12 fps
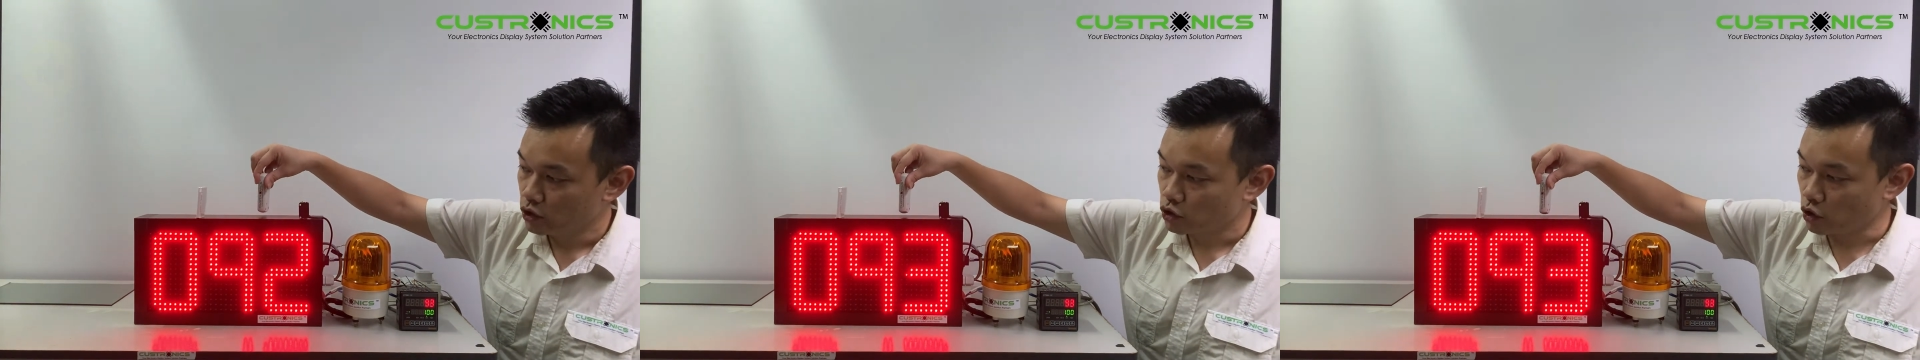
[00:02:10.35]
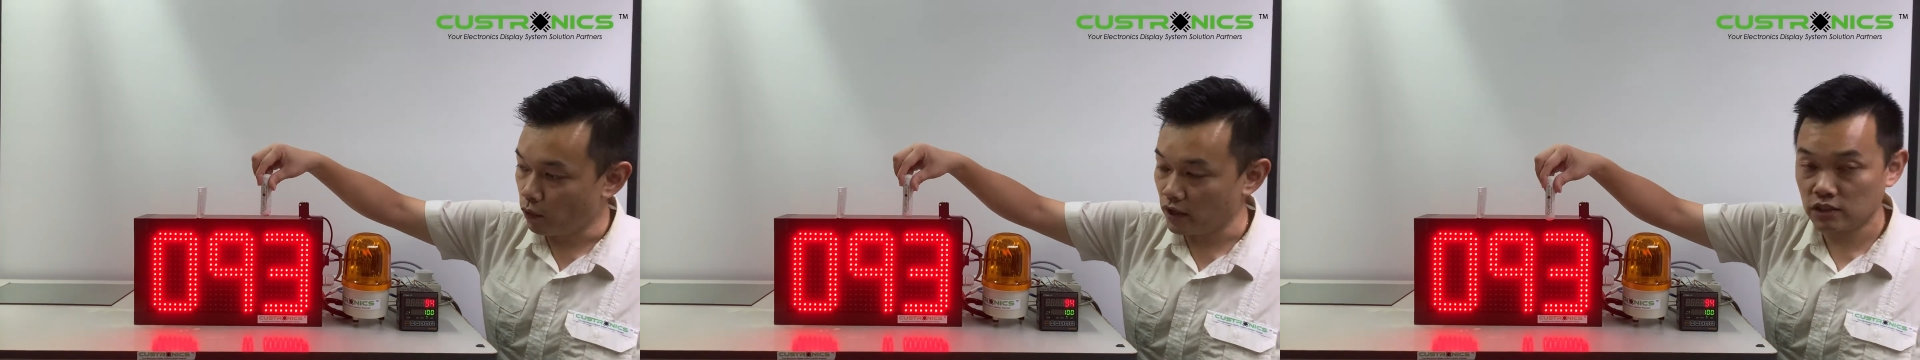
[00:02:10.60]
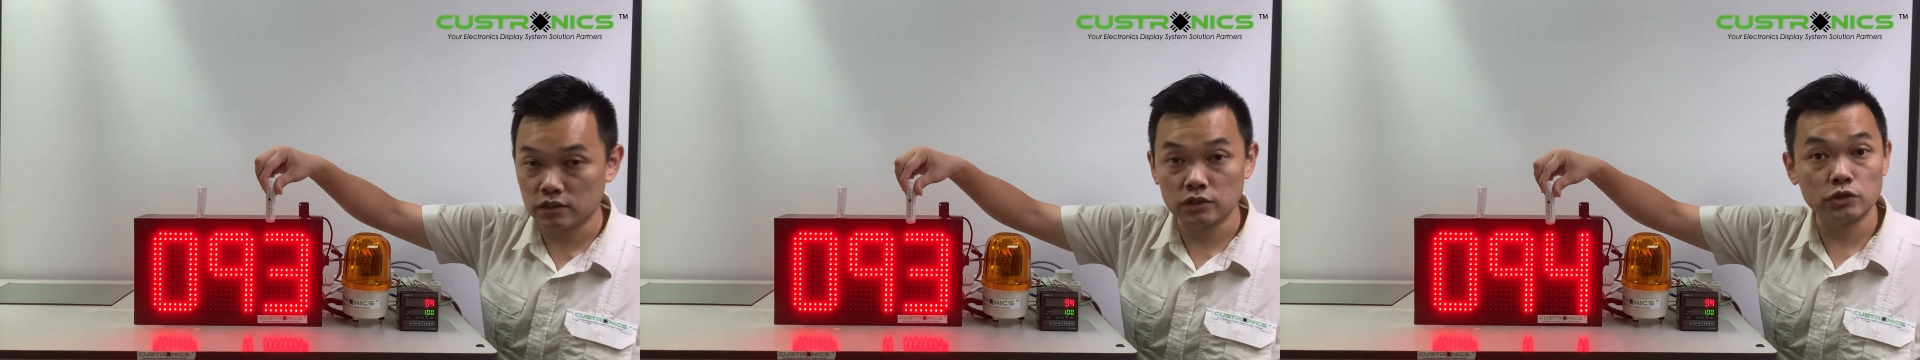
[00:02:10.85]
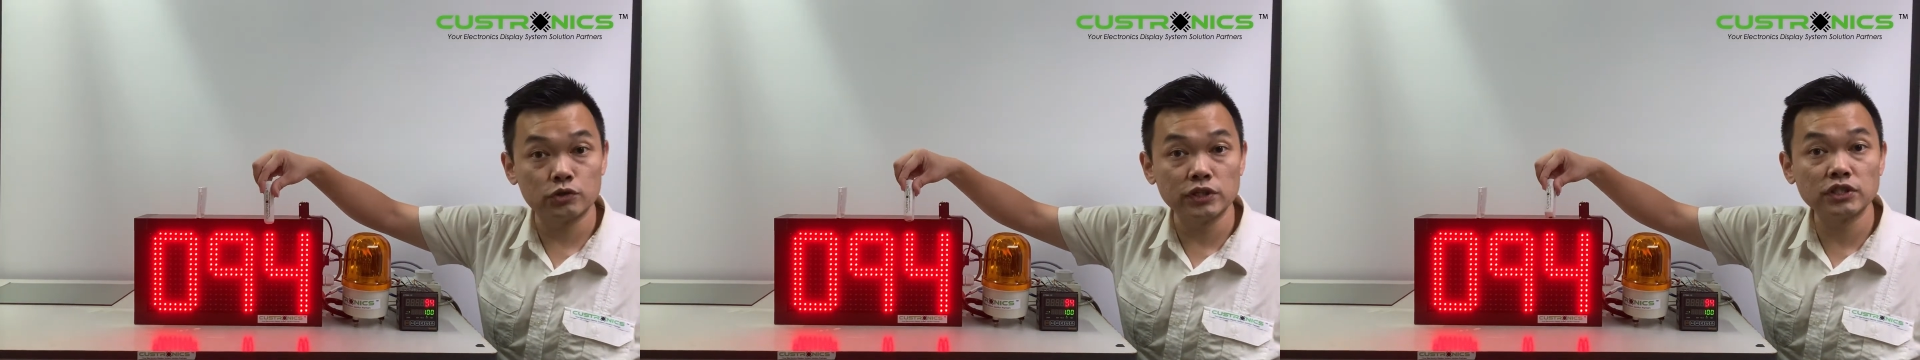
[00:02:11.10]
So once
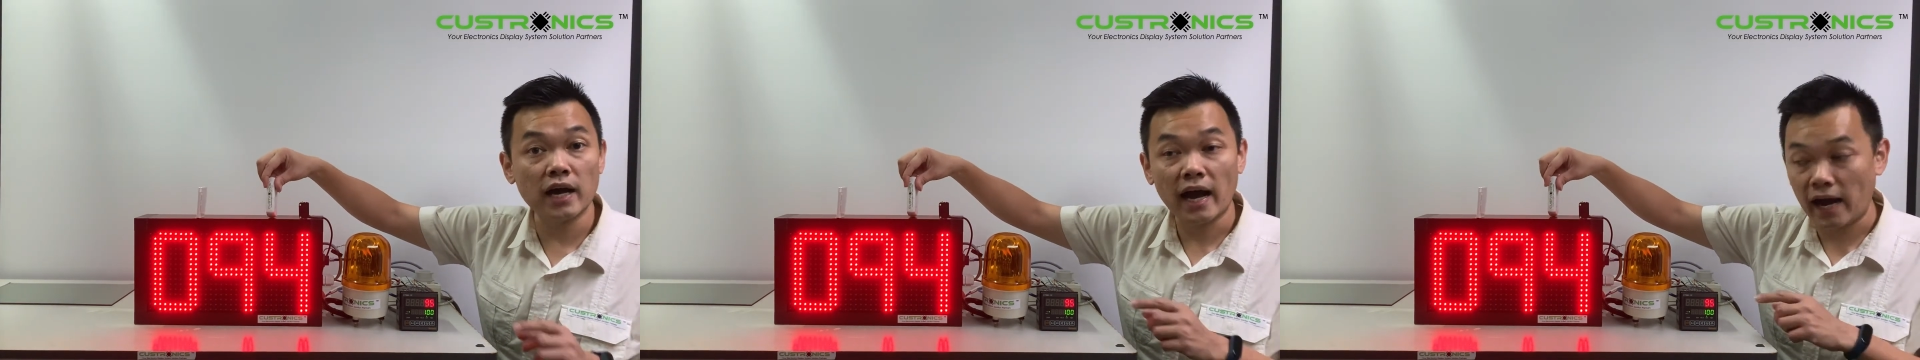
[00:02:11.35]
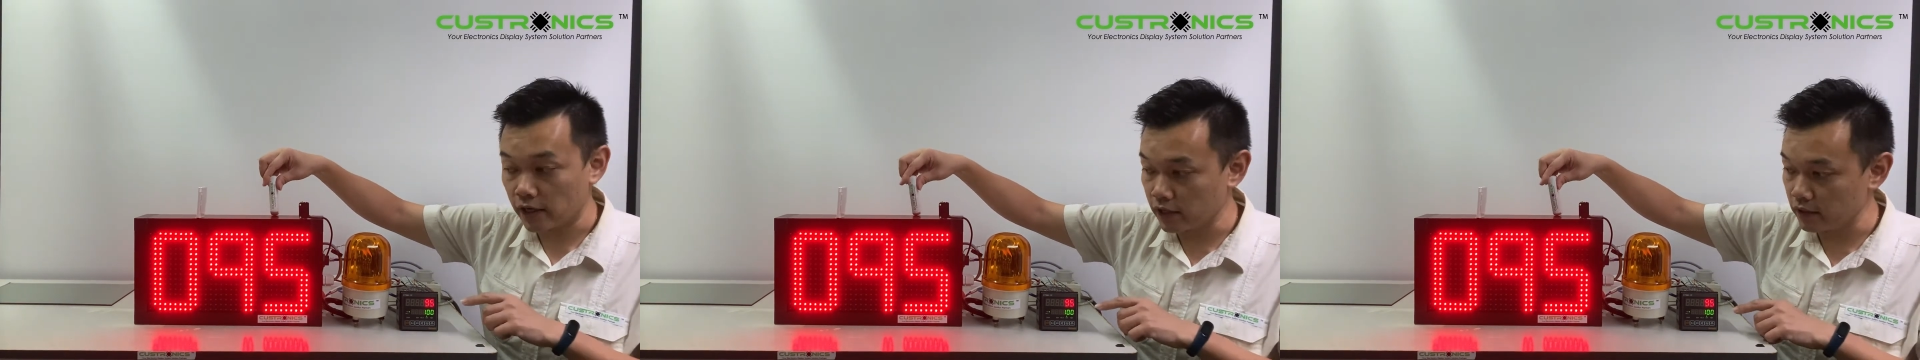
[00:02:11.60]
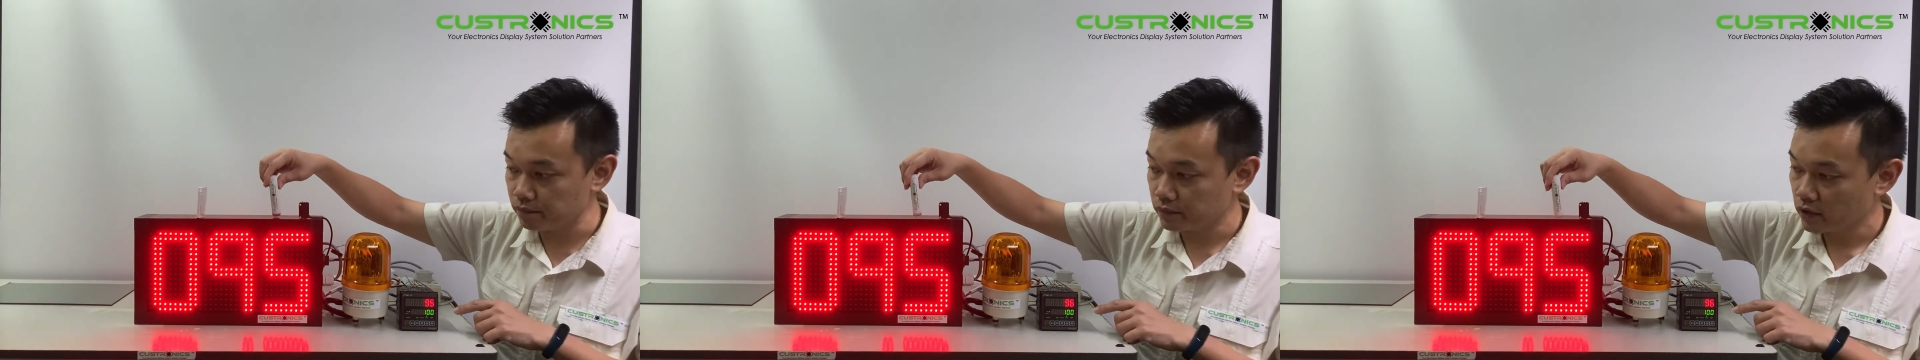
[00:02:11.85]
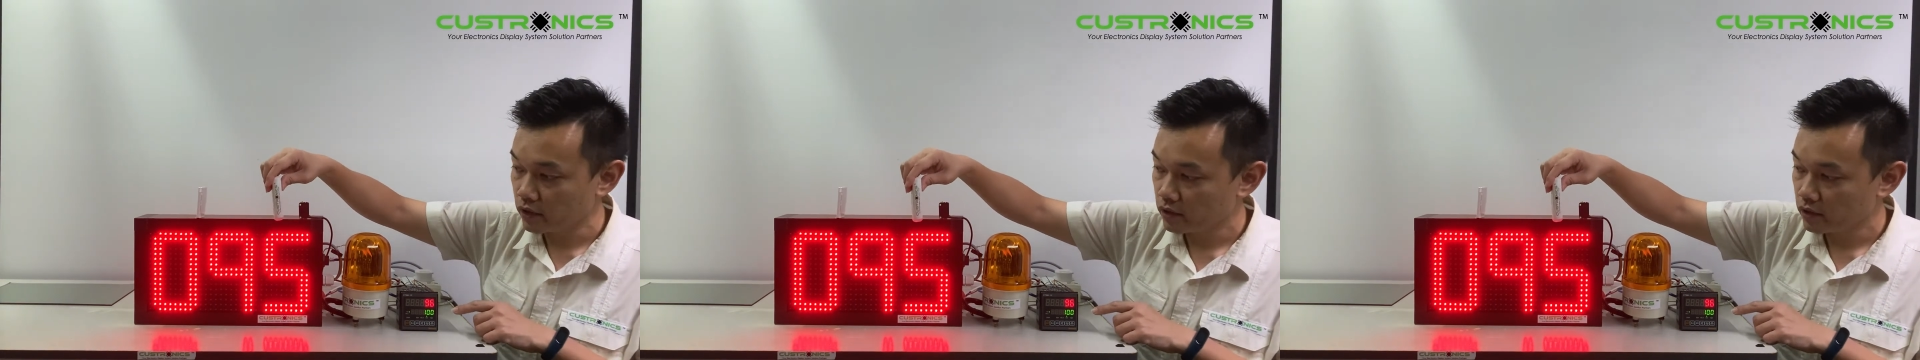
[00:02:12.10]
it's reached the 100,